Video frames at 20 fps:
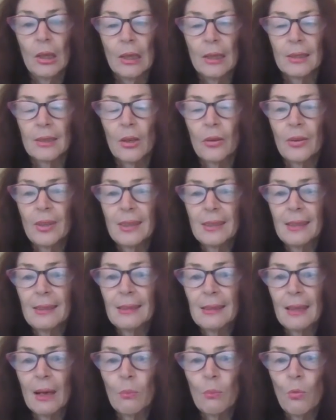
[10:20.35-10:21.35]
So this is
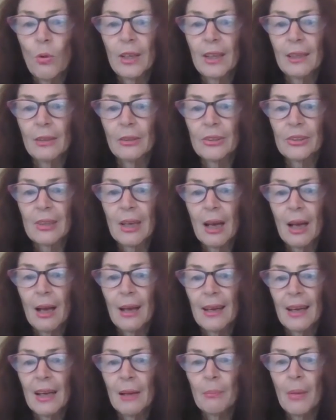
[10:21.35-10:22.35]
someone else
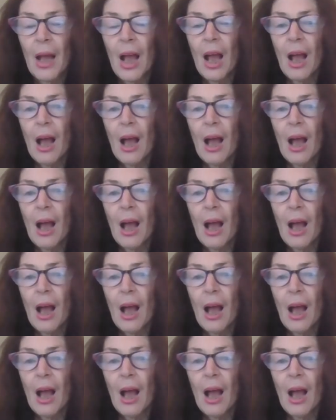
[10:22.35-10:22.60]
high up.